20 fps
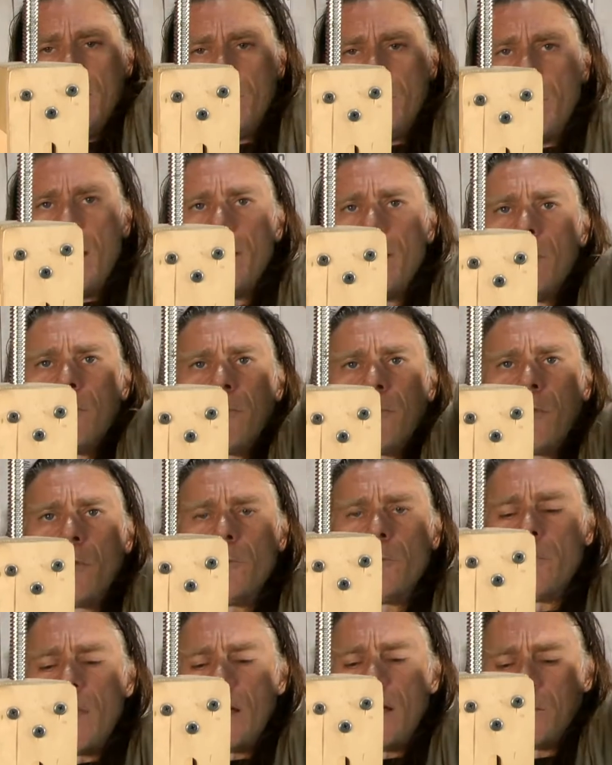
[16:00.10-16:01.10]
bend the
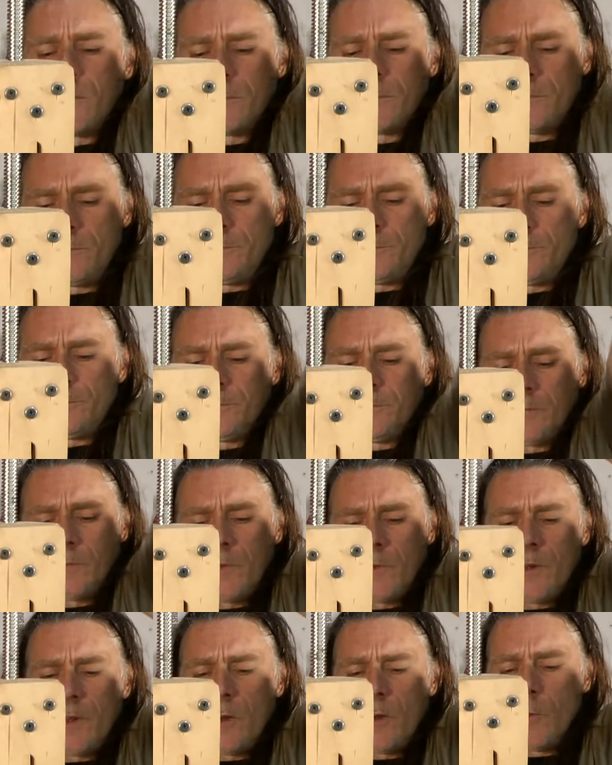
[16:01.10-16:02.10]
front bout,
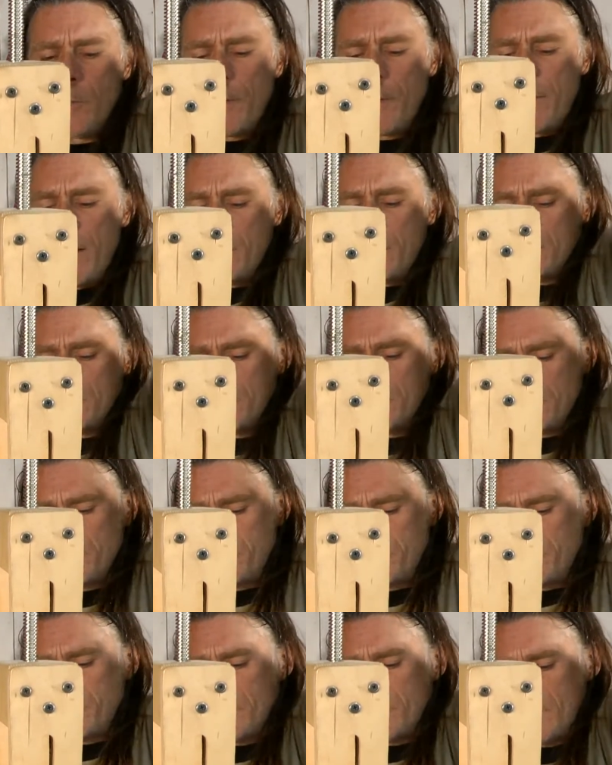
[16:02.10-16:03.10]
the upper bout.
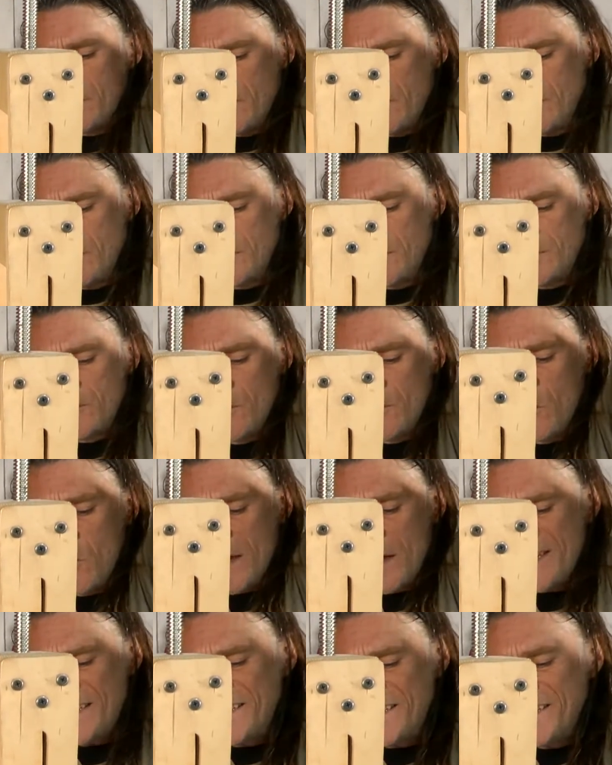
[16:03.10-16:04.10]
So the
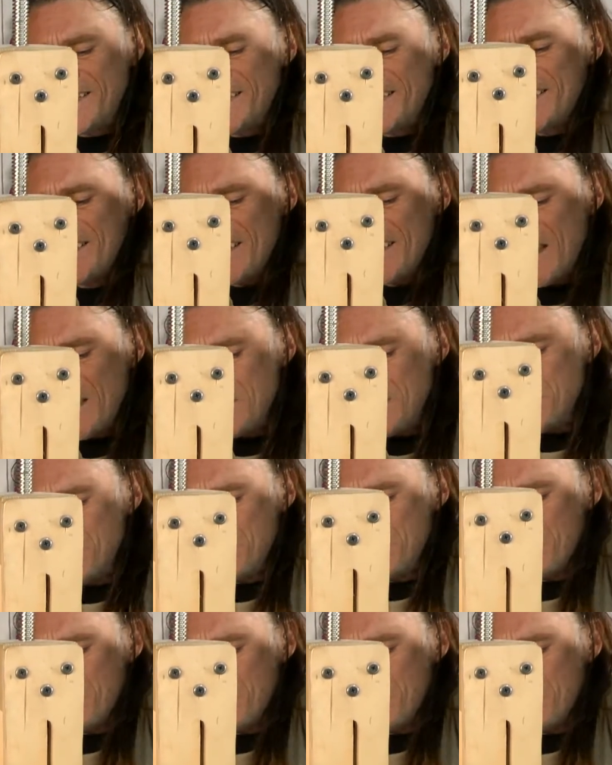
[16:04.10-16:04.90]
waist is the same.